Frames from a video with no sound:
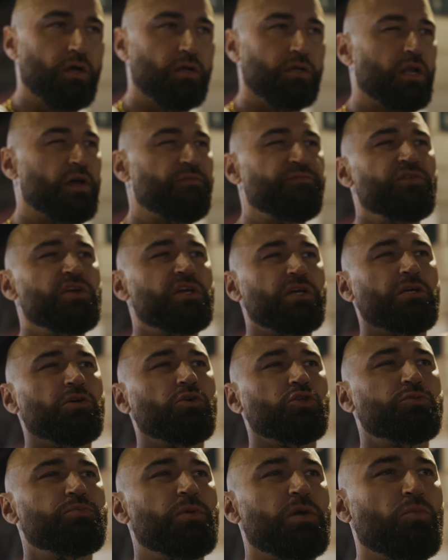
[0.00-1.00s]
Nothing
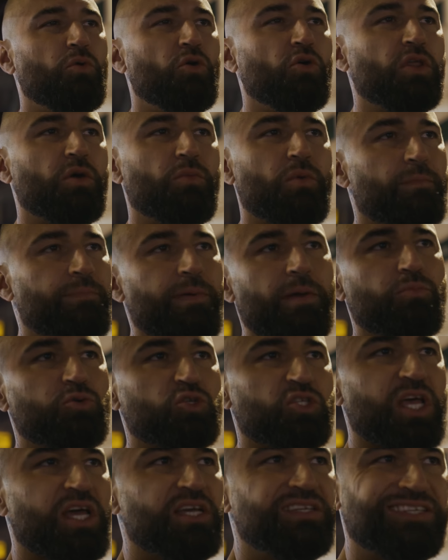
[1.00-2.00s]
kills me more than when people
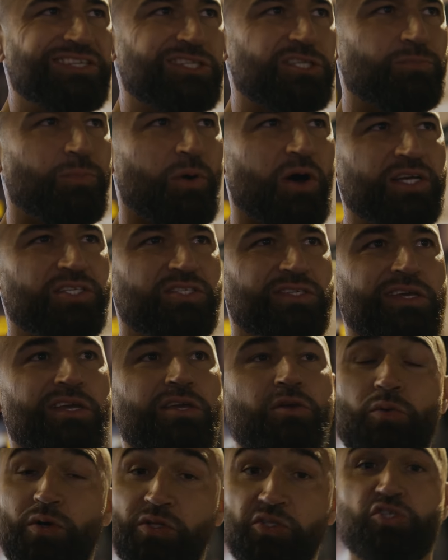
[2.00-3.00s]
say it's a spicy,
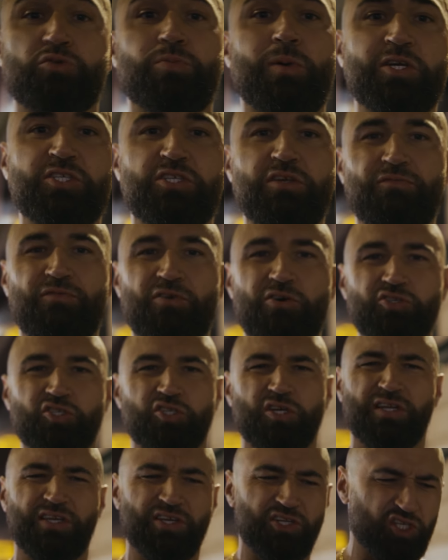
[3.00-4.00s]
you want a spicy
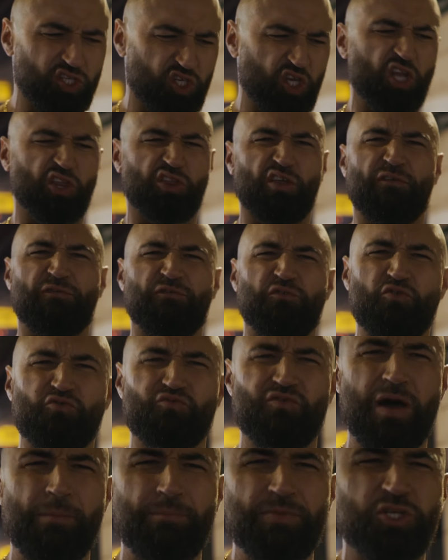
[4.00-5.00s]
version, you just get the full
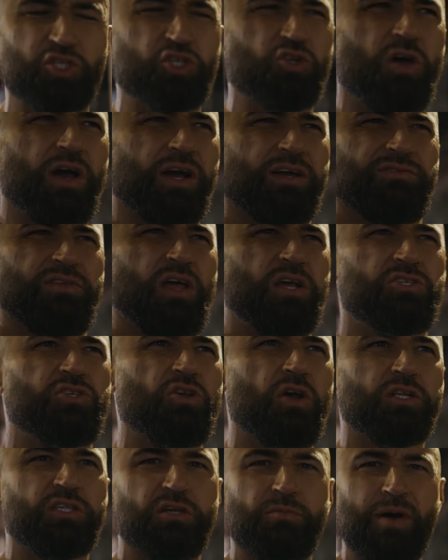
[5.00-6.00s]
rubbish, like tastes
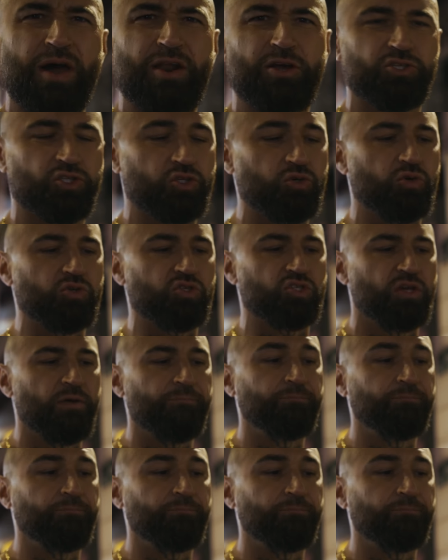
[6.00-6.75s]
like tomato sauce.